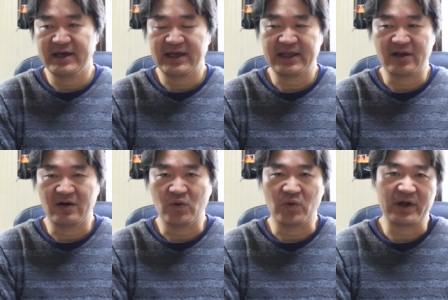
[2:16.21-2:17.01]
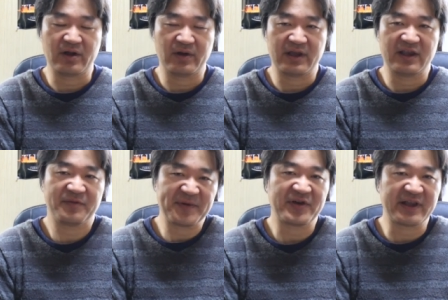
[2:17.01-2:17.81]
you uh, know what
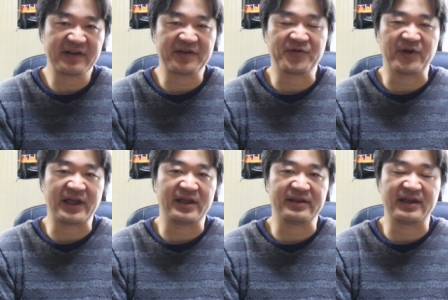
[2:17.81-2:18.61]
especially this is for the,